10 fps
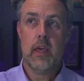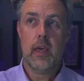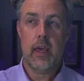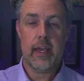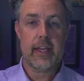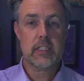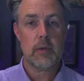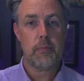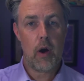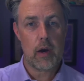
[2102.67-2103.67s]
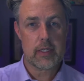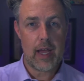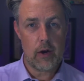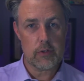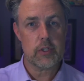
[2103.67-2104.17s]
it gets a product
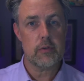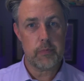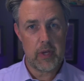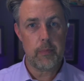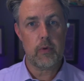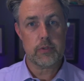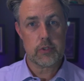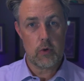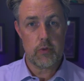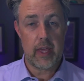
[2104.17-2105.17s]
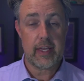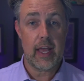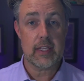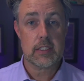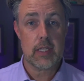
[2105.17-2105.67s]
out to people so they
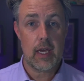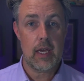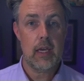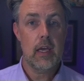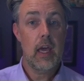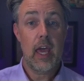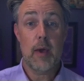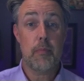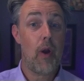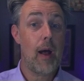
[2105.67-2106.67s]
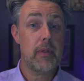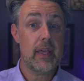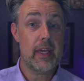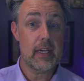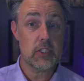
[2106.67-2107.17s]
can stay. It
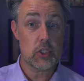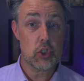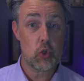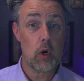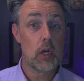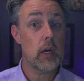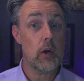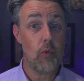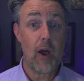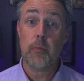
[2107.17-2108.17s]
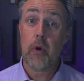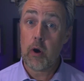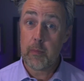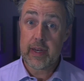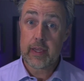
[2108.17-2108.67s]
probably is a shortcut around
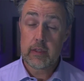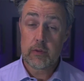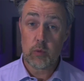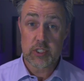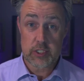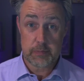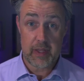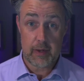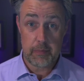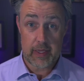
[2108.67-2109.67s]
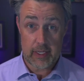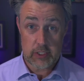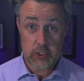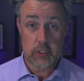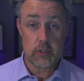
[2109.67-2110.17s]
permitting, which has been a big
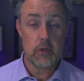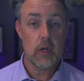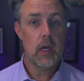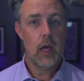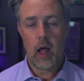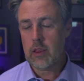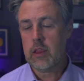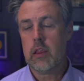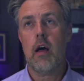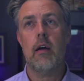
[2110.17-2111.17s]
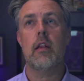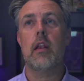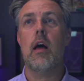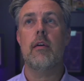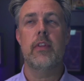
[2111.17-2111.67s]
issue. I
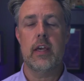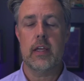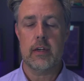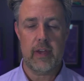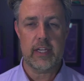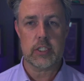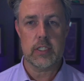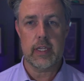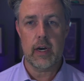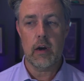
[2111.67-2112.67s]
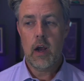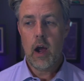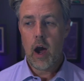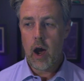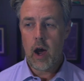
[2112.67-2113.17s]
love the innovation there.
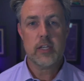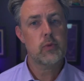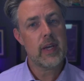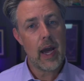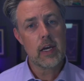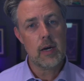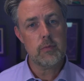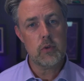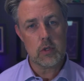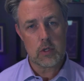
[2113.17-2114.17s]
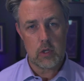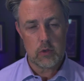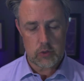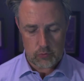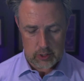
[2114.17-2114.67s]
As we kind of come to a
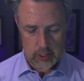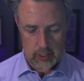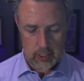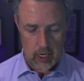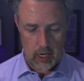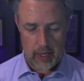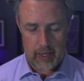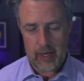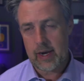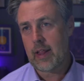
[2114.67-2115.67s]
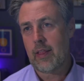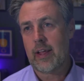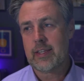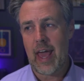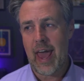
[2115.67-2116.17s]
close, Richie, I'd
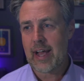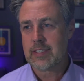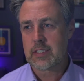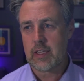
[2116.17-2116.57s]
like to ask,